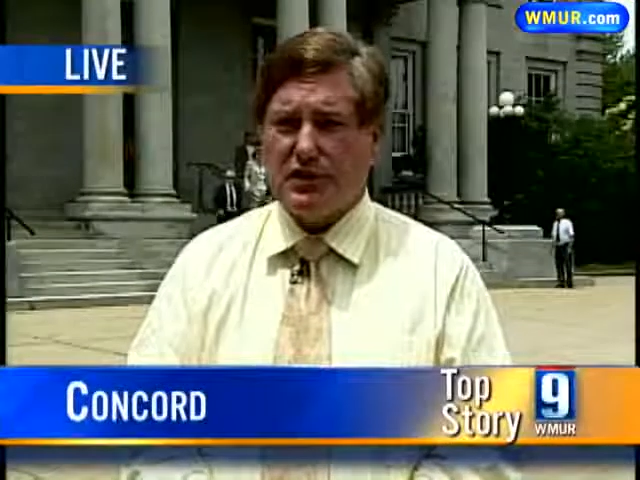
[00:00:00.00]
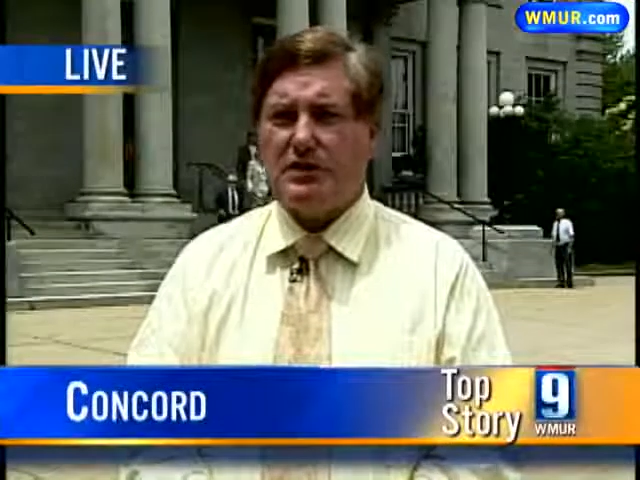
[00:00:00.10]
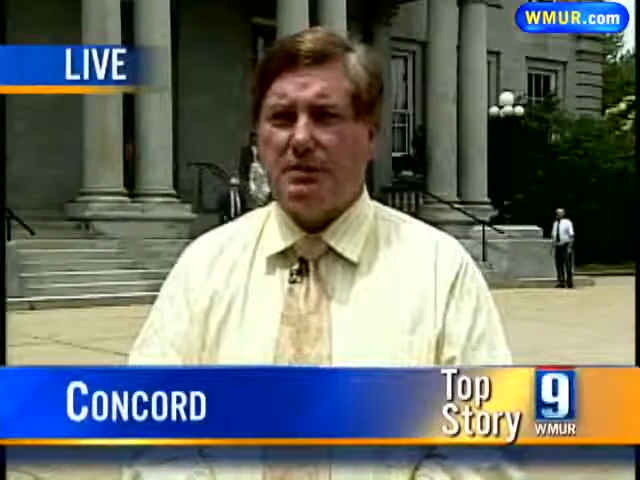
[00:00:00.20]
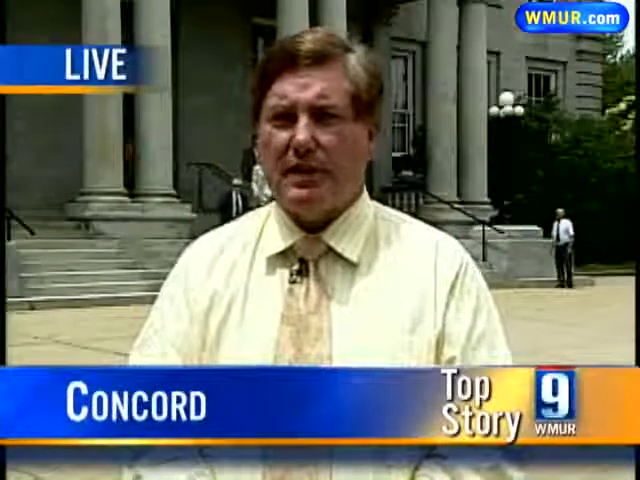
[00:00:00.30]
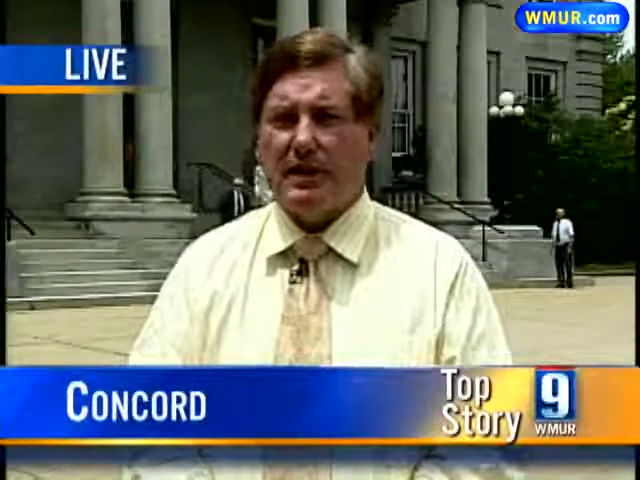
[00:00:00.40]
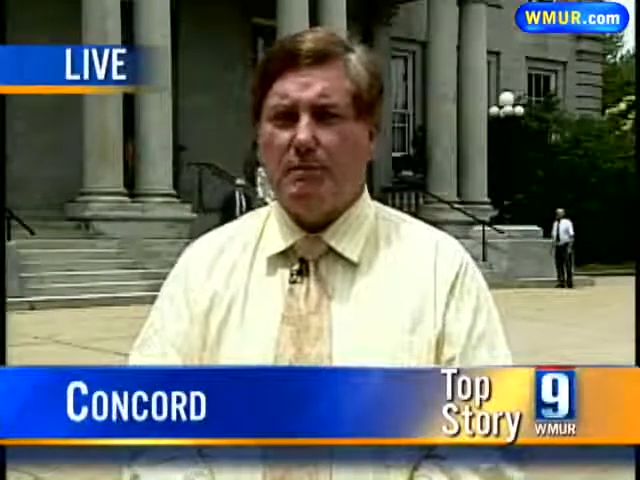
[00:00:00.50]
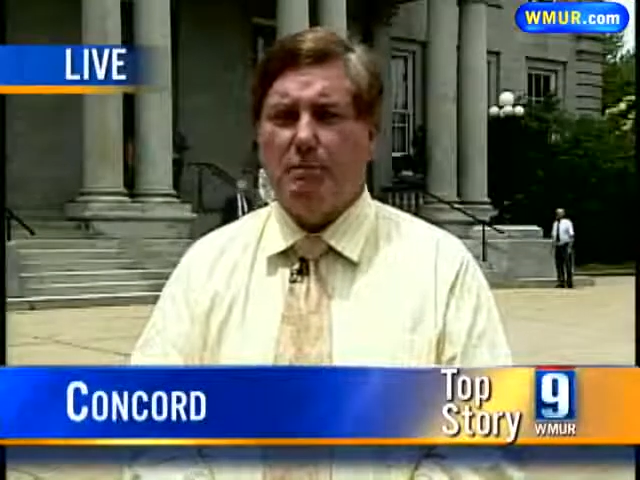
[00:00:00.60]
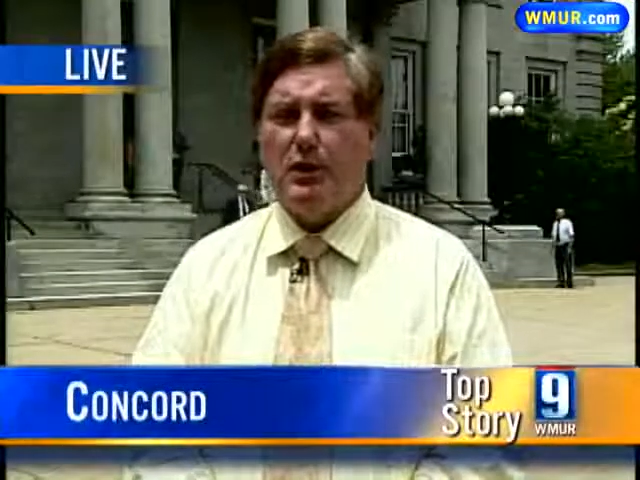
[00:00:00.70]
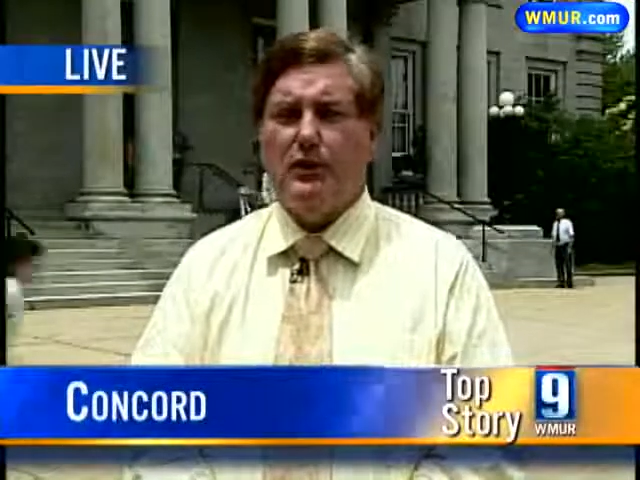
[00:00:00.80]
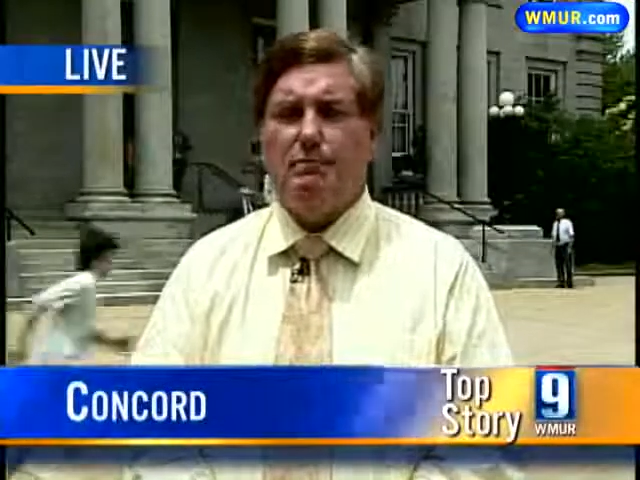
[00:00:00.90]
expect that
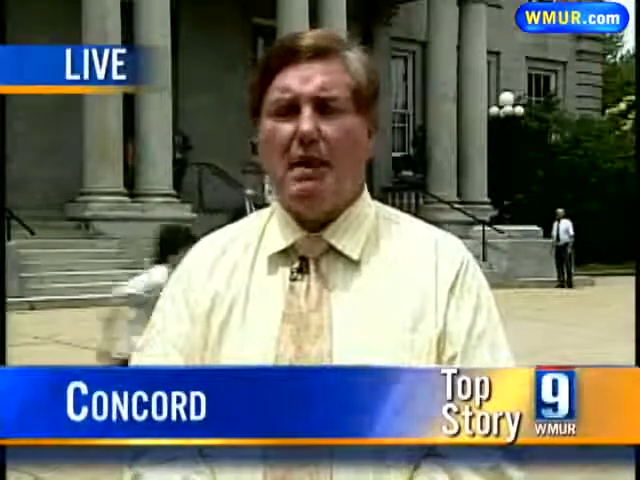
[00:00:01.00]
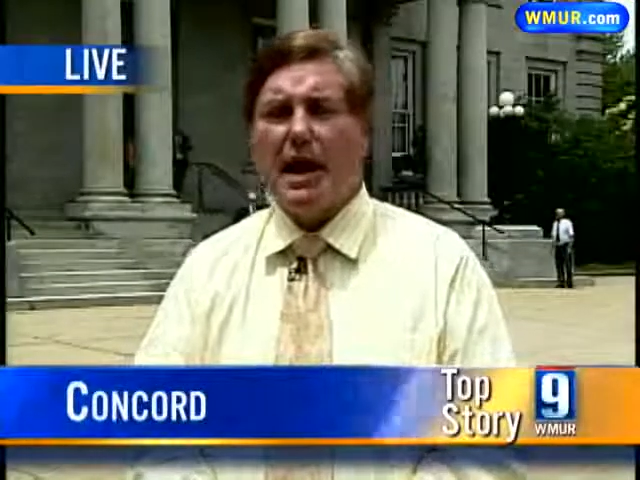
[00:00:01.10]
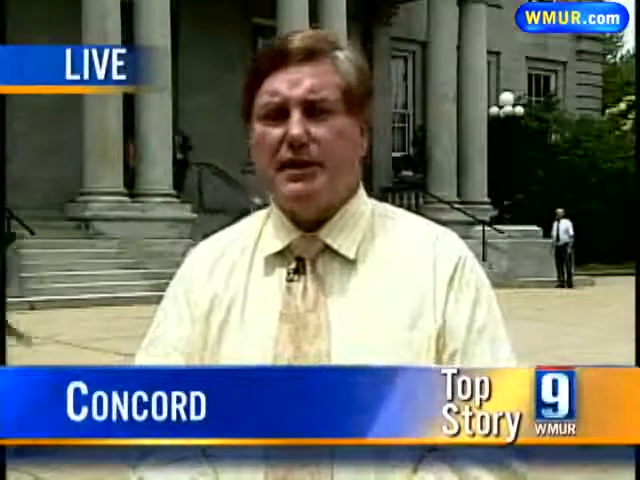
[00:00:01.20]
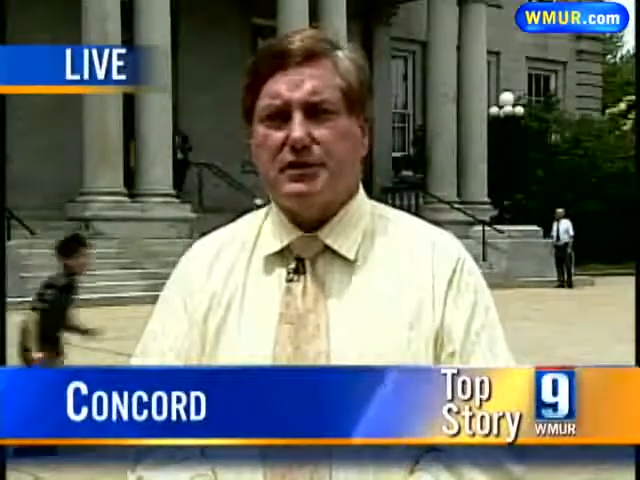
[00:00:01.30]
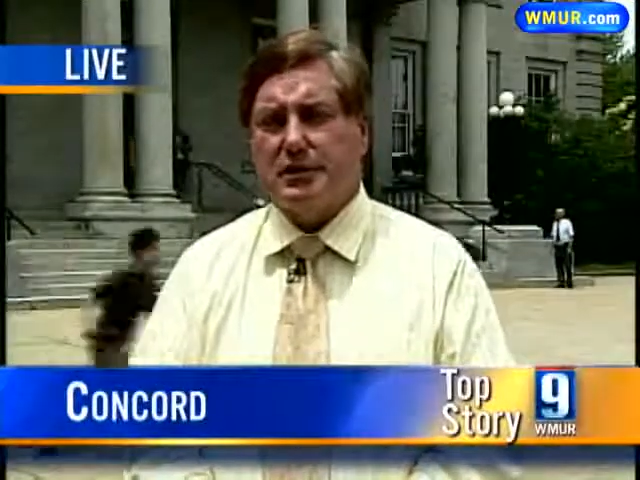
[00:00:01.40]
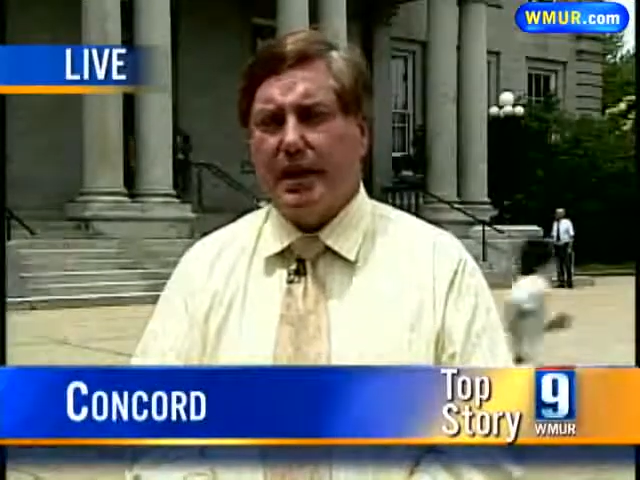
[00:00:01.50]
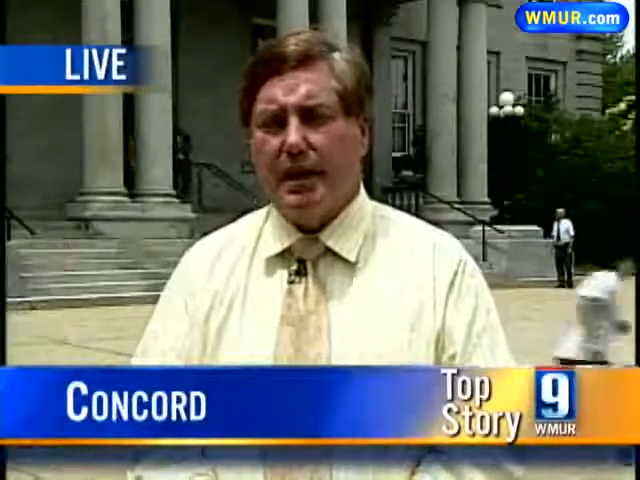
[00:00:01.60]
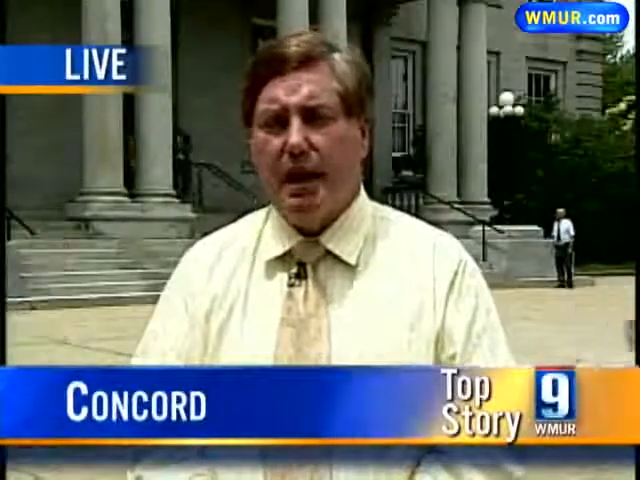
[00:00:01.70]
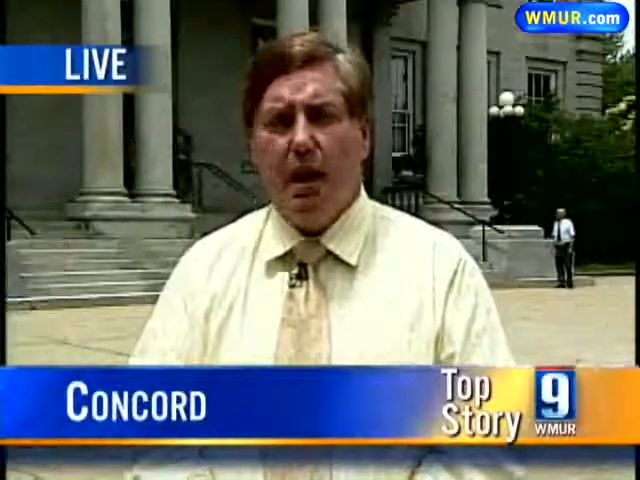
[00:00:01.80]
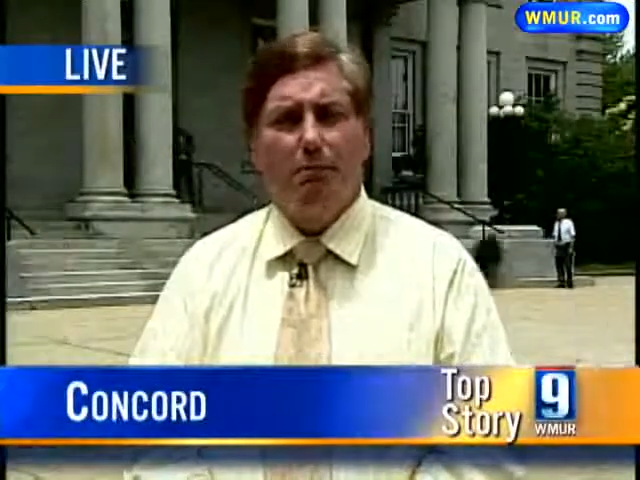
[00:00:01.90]
bill to pass today,